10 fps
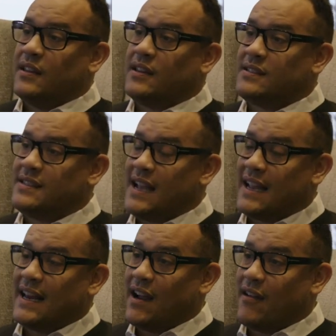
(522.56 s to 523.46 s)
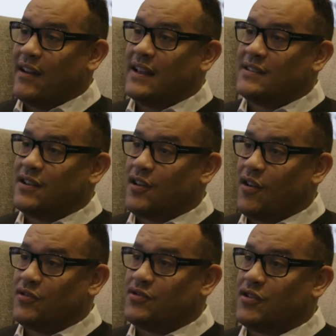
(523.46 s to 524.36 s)
The second area is the
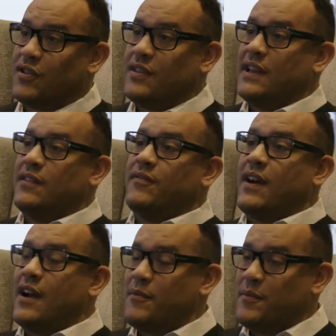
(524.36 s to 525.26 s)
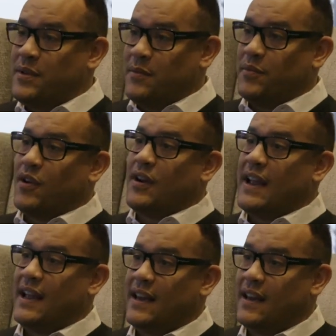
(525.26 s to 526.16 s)
culture, the environment people are
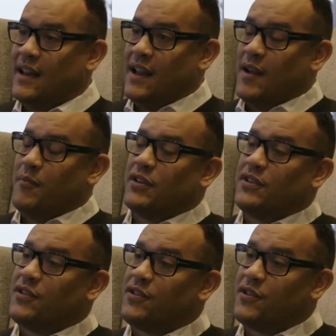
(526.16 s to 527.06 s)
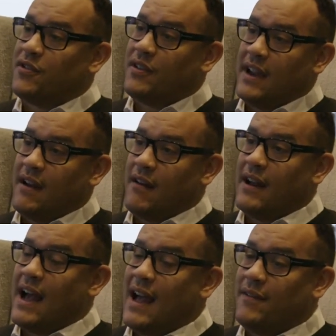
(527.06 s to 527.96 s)
in. But the third
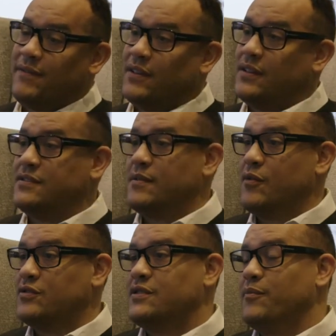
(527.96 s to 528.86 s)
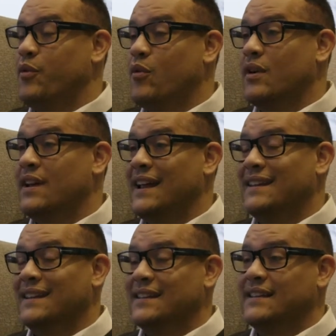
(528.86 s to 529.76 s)
area I feel is the most important
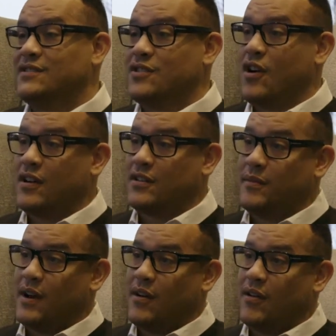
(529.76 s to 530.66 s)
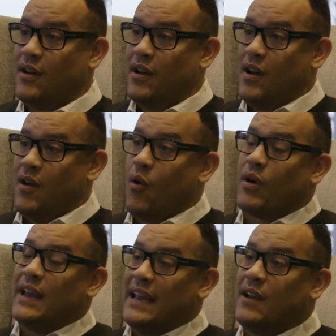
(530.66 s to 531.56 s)
and the least talked about,
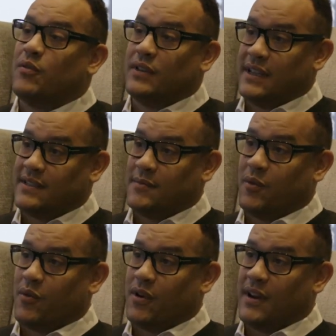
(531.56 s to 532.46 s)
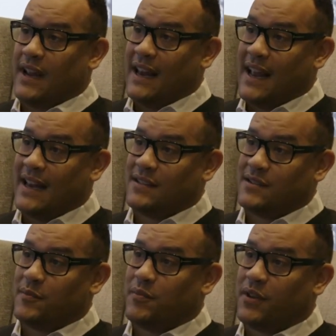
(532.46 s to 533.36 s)
or equally as important, and that is
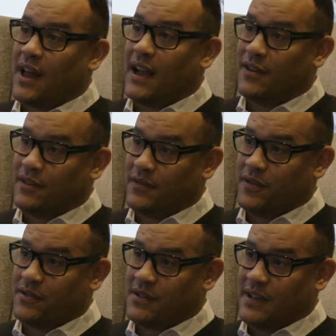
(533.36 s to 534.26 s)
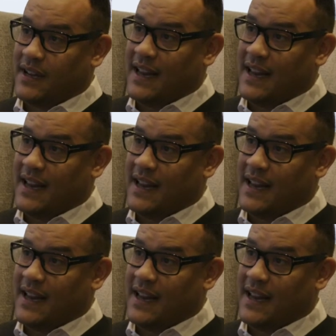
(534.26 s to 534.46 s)
supplier diversity.